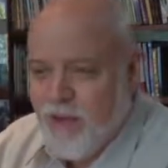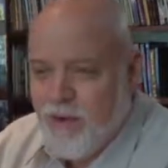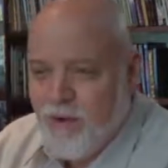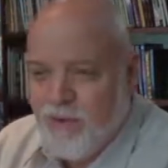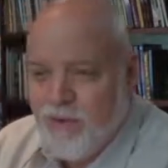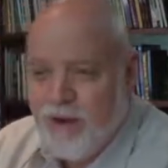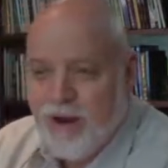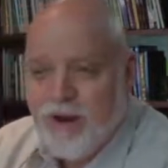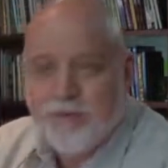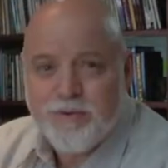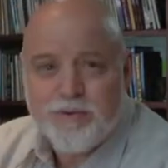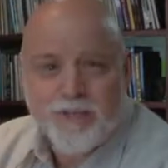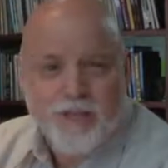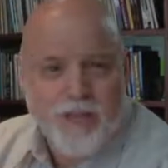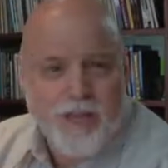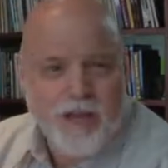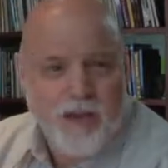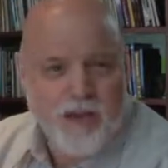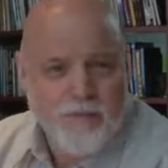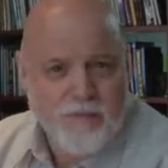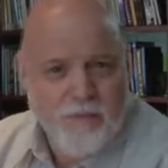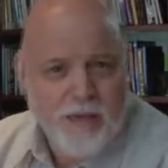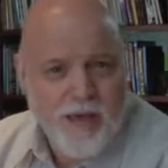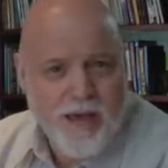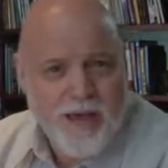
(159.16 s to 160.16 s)
when I was a
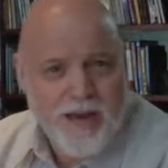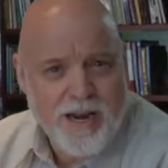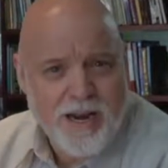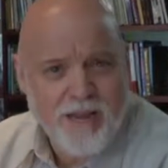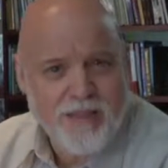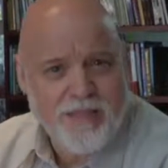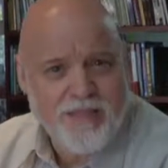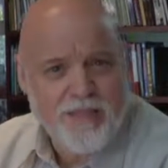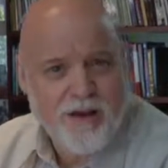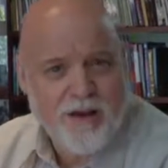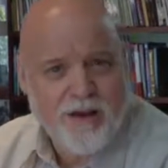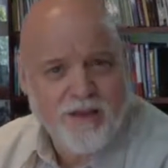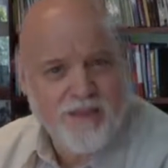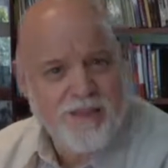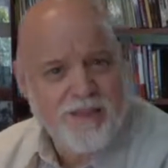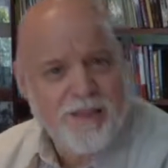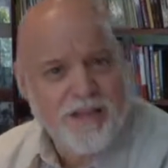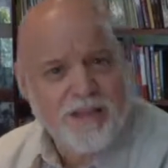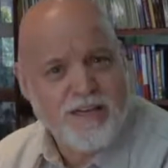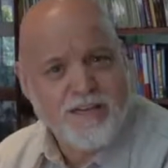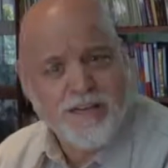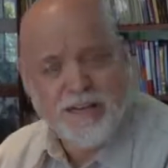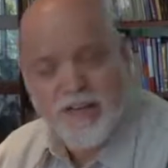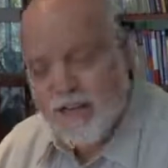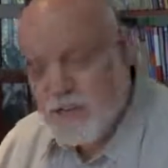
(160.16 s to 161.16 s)
young man, I thought
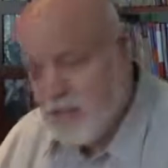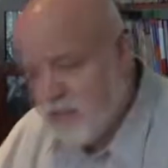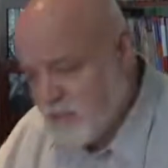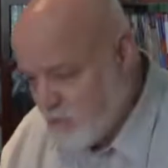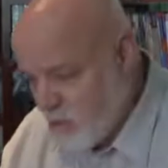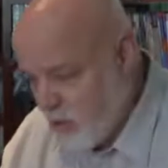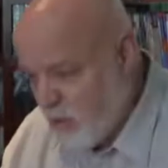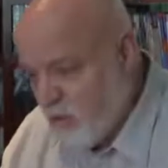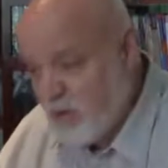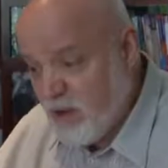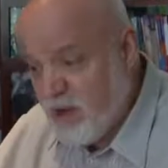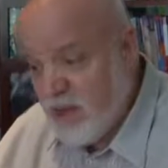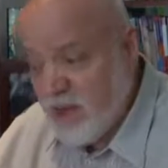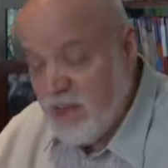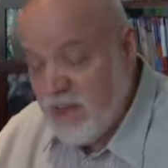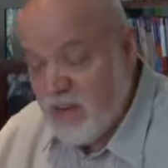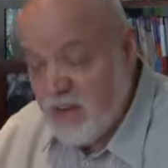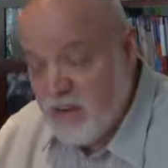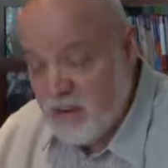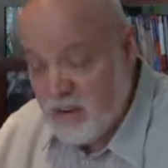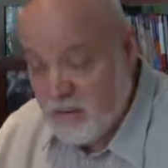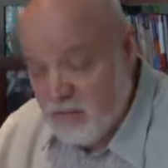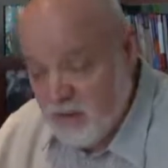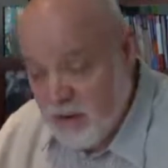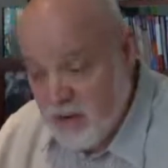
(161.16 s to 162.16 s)
things like smoking
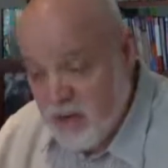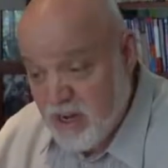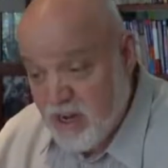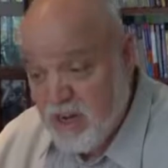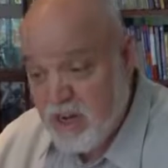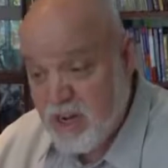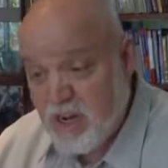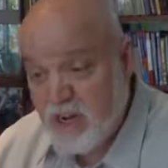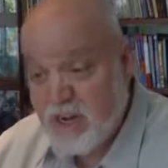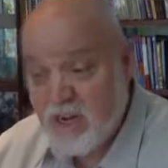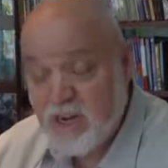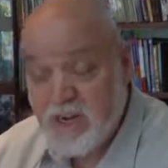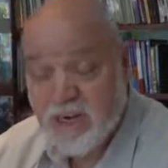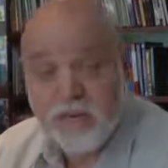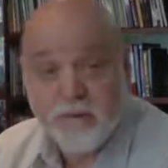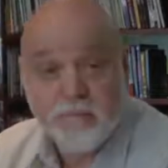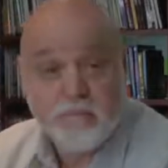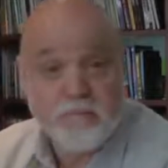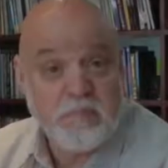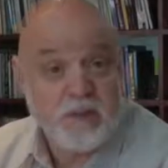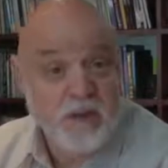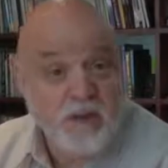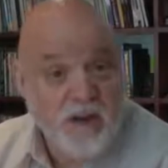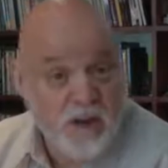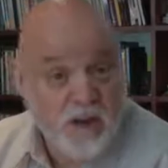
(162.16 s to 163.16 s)
and drinking
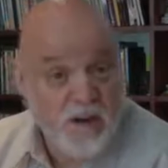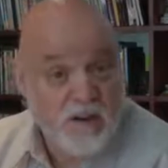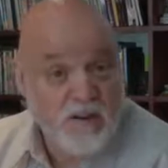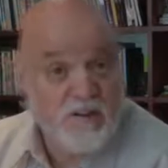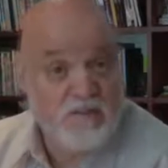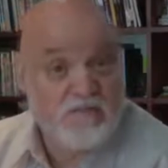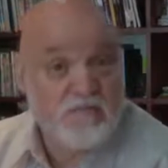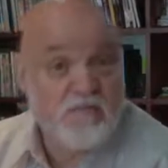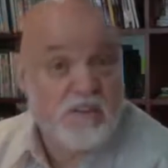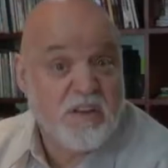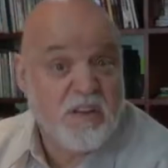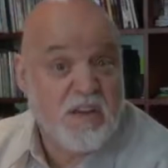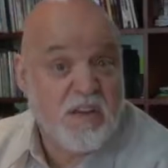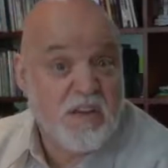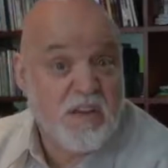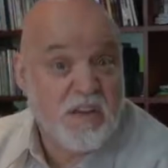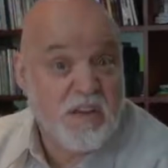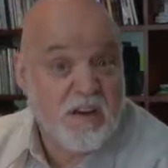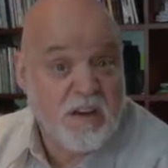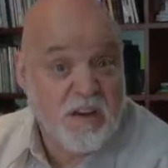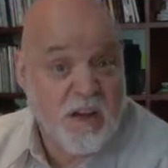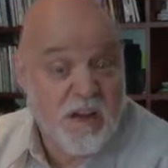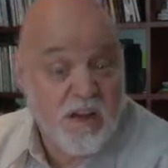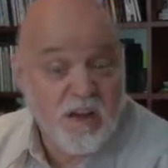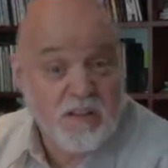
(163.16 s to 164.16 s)
and pornography
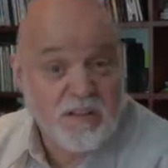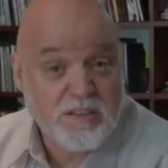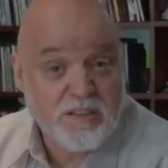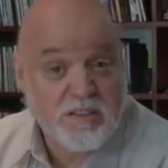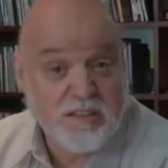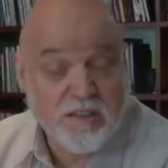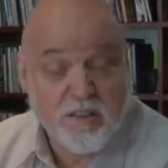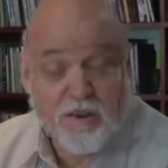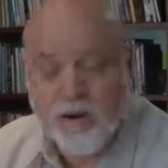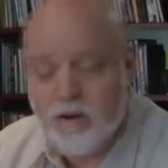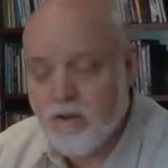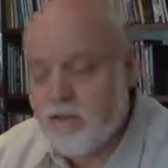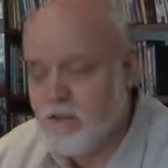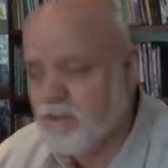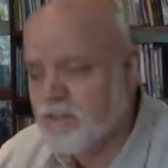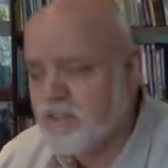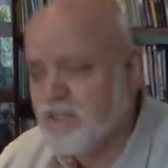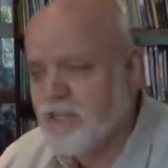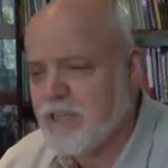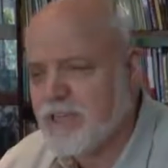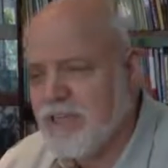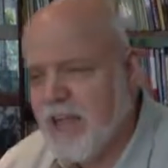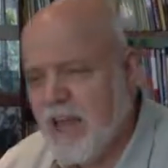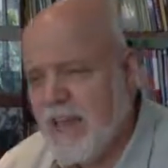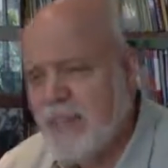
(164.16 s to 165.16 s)
and lust and all those
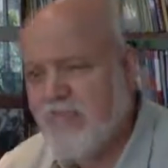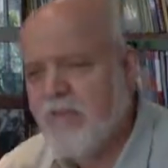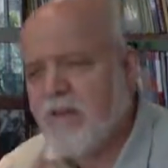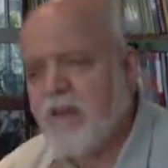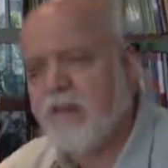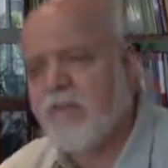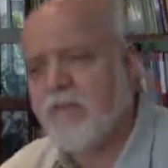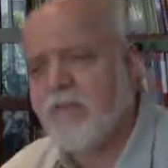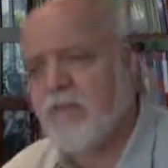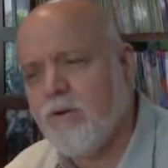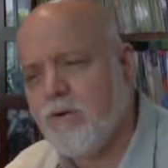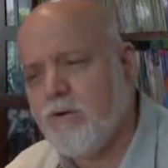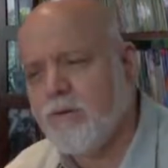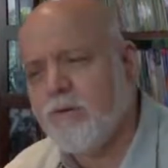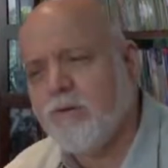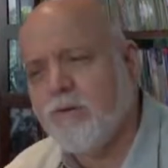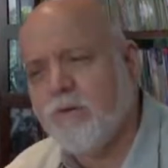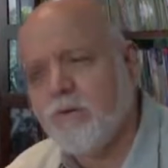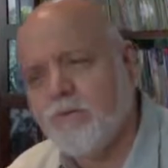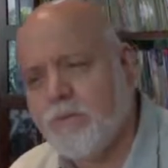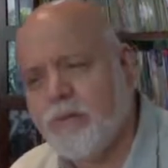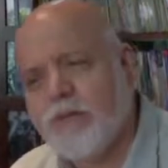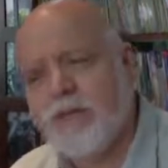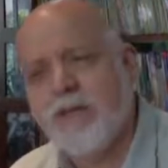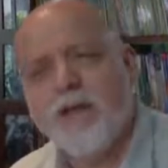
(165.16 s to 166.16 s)
things, I thought those were
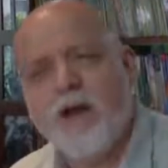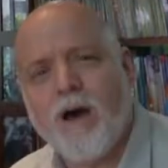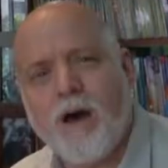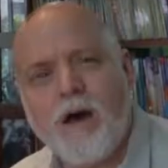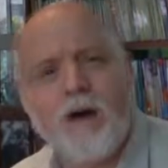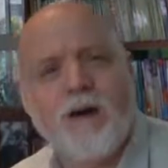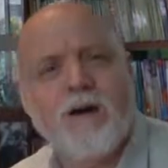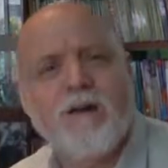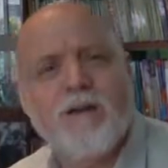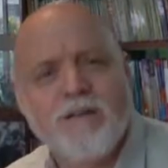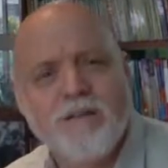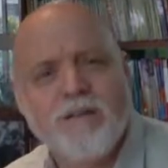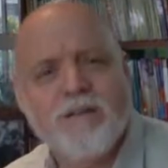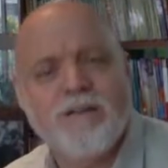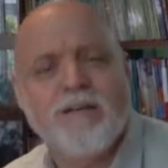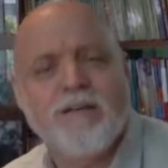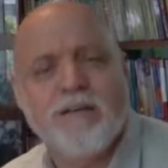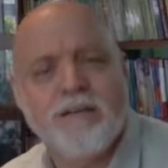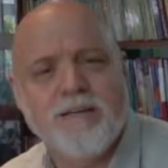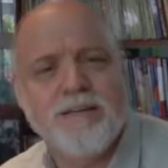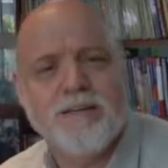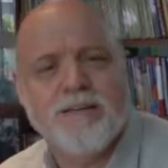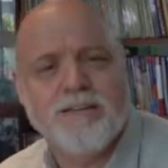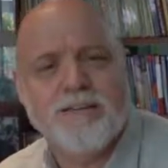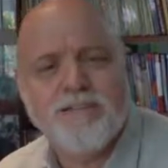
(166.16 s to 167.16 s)
the really hard
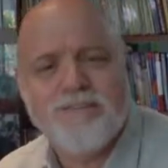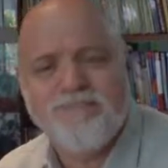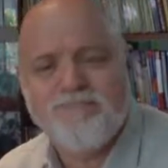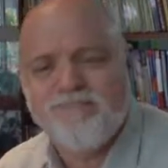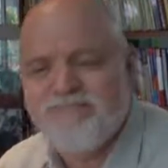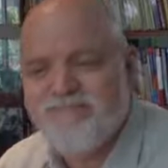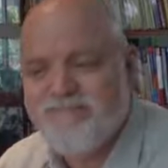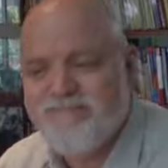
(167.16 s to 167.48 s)
things.